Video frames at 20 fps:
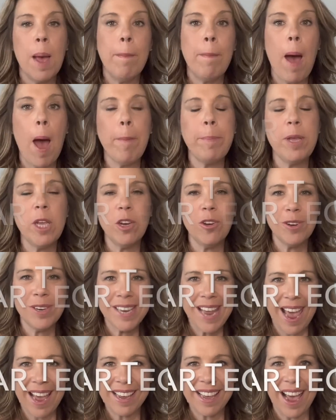Popular
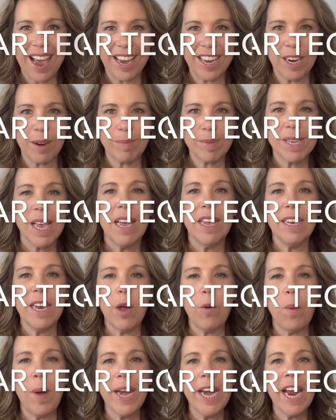tech items.
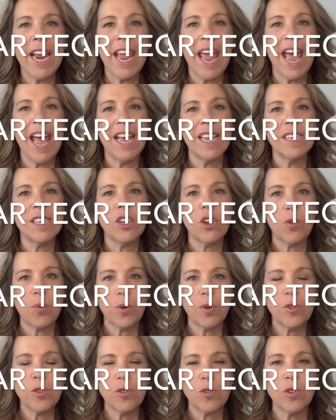Now, when I asked
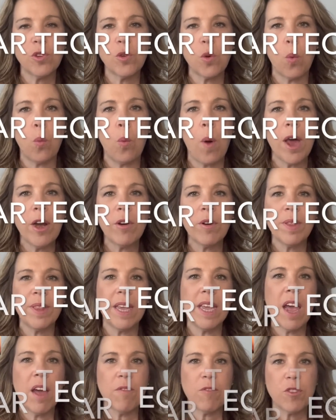cruisers what are
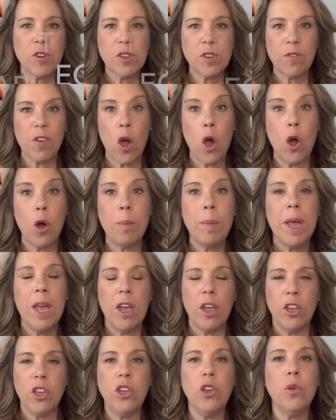the comforts of home
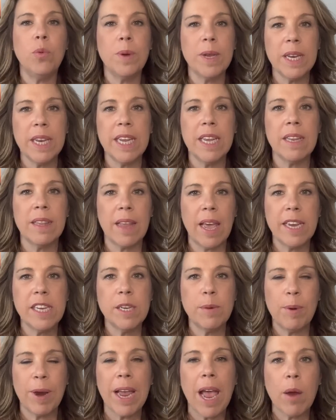you really like
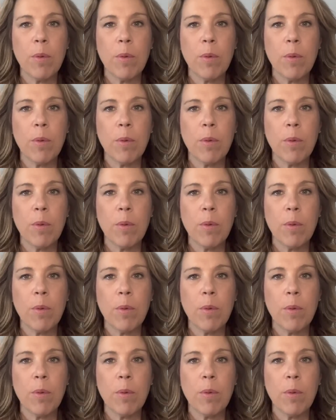to bring,